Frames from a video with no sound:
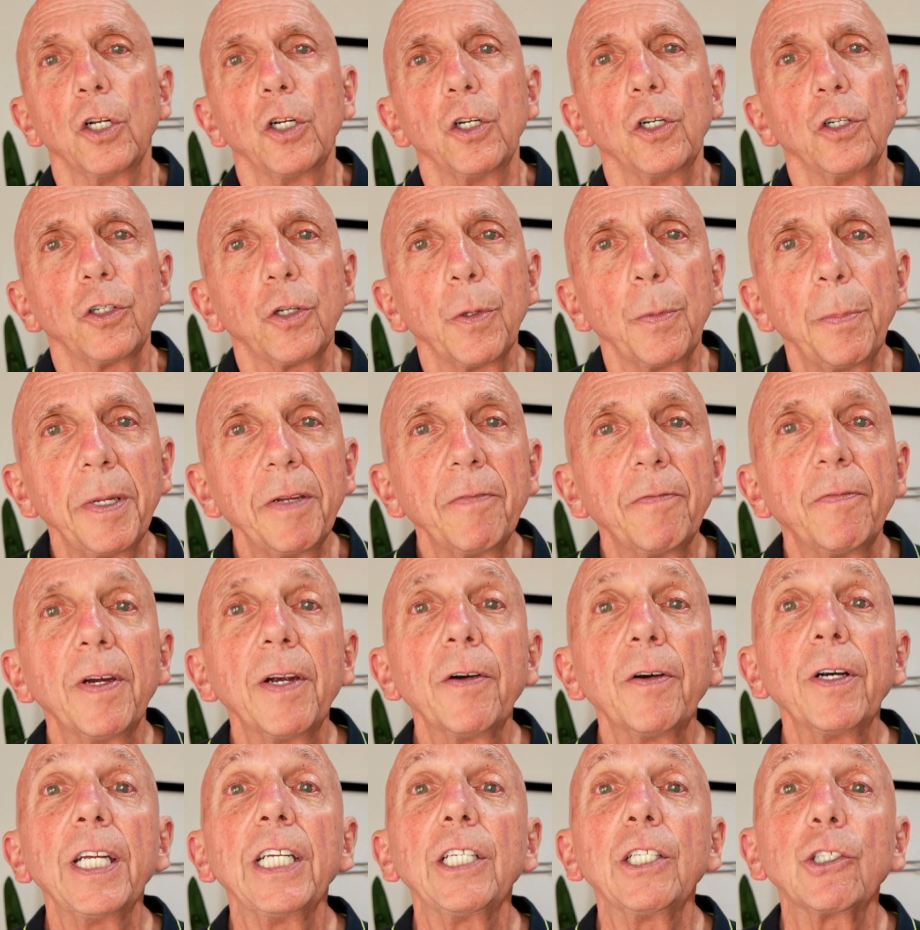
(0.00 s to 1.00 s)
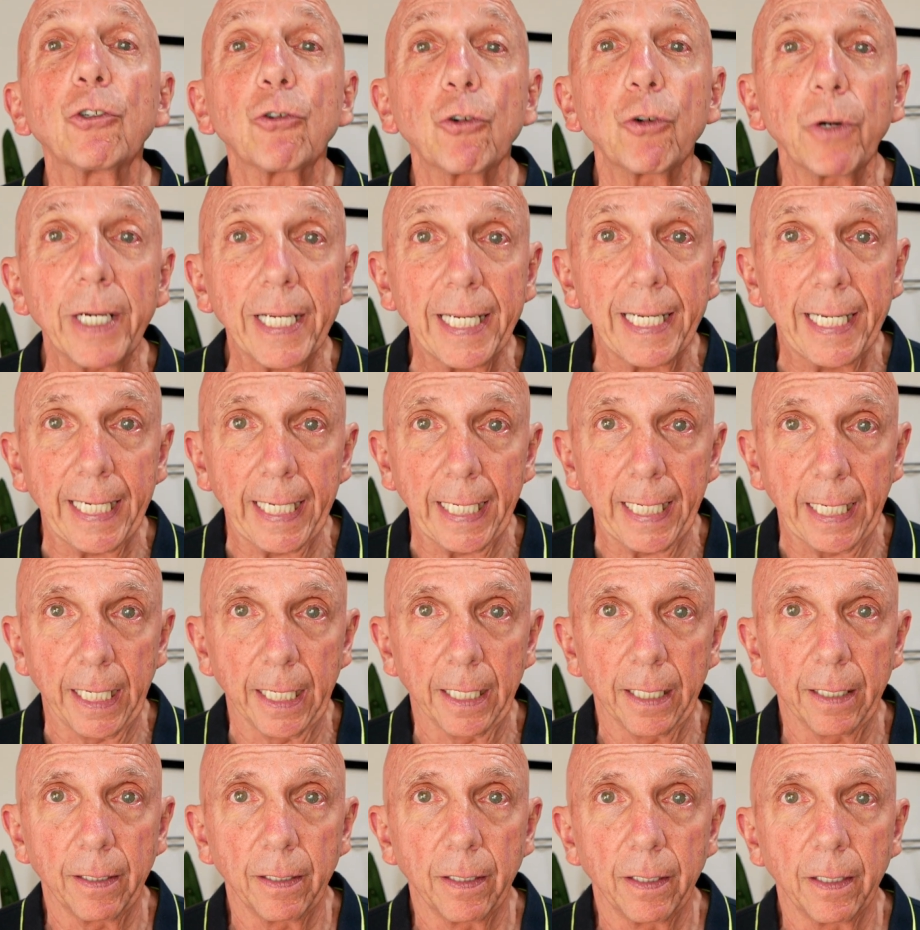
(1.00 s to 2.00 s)
to be very tricky,
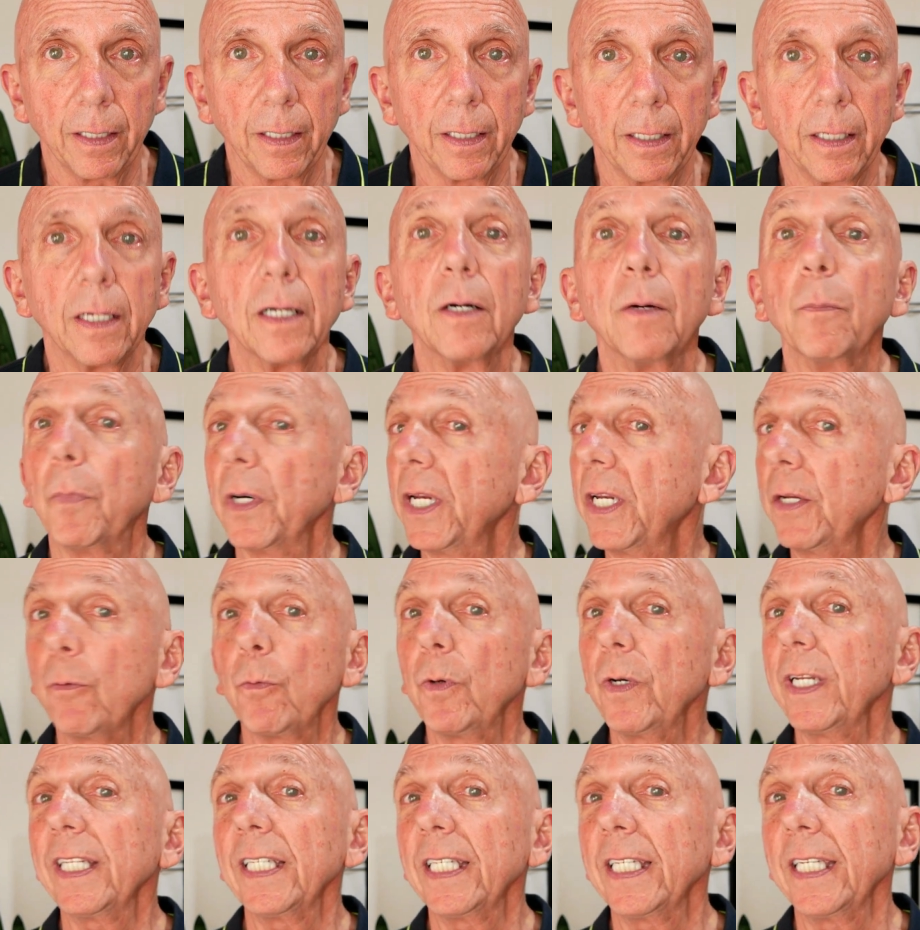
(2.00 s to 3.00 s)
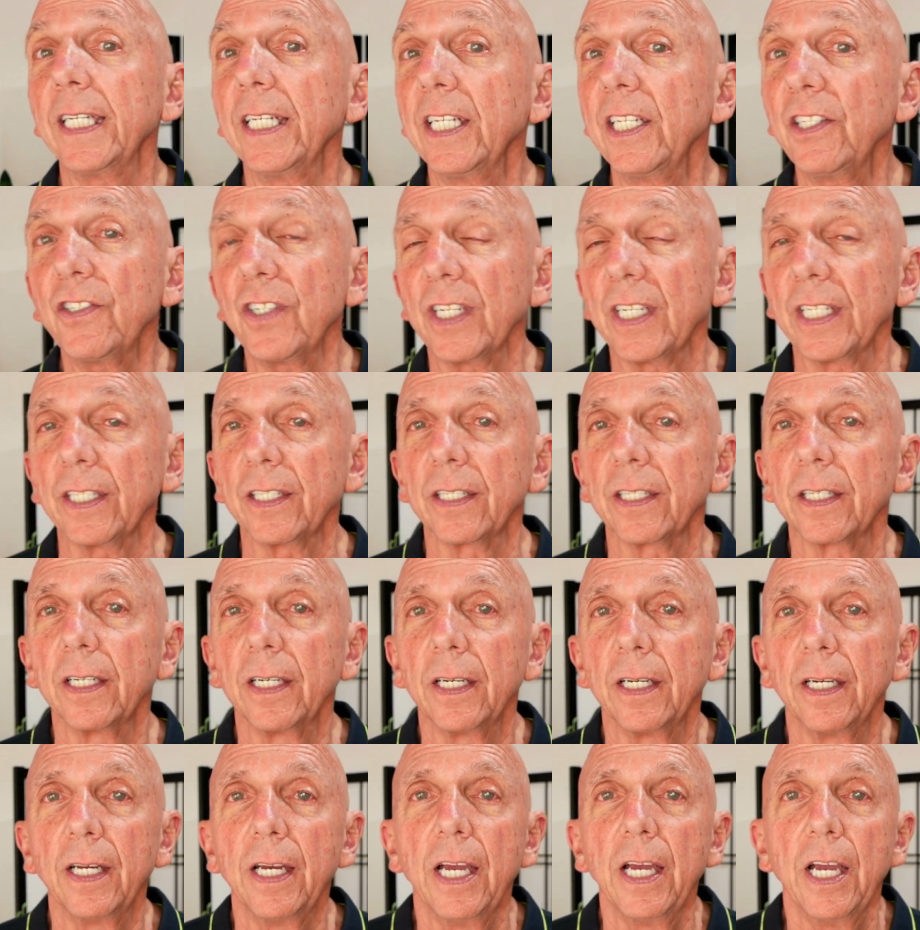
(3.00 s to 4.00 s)
but it really isn't.
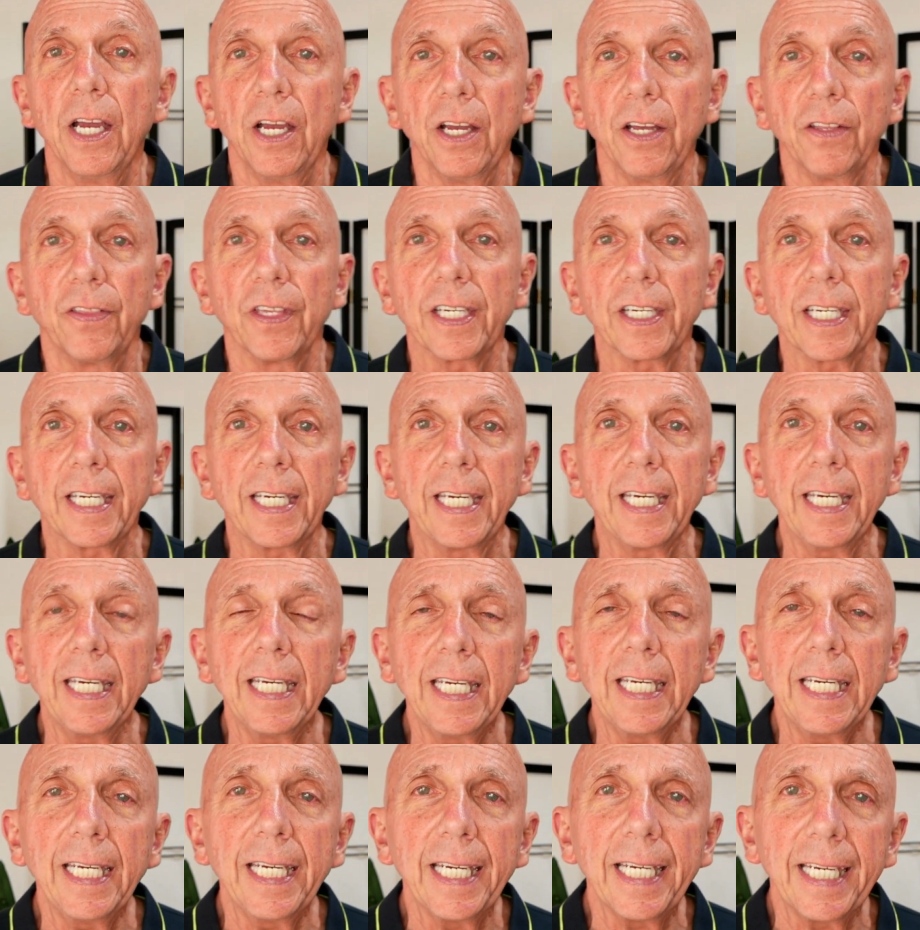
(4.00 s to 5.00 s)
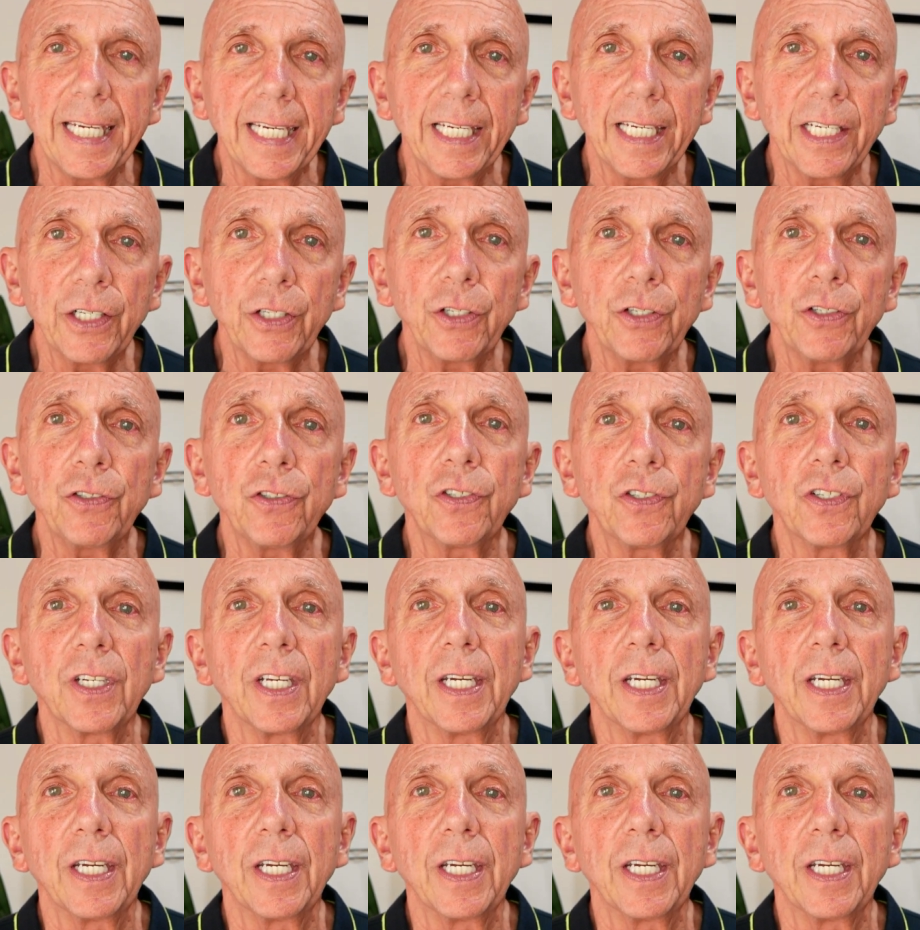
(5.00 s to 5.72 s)
The key is